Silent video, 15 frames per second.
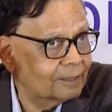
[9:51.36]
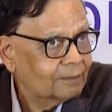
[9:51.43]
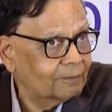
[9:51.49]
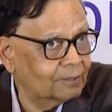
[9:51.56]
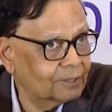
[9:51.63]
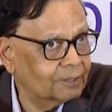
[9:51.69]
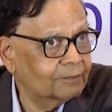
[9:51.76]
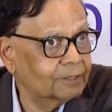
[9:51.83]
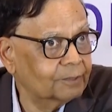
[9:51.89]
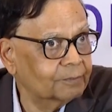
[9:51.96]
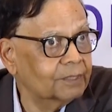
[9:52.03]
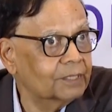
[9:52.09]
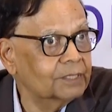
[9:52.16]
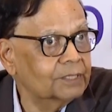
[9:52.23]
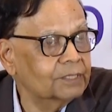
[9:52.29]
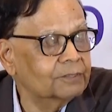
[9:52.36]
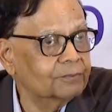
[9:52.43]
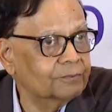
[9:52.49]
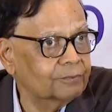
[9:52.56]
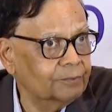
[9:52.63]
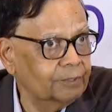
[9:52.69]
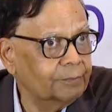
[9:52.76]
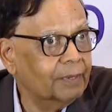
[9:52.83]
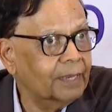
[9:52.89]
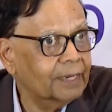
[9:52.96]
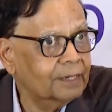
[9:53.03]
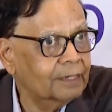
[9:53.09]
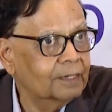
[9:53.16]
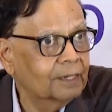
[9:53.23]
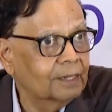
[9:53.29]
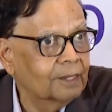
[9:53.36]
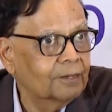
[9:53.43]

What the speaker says: whatever recommendations we make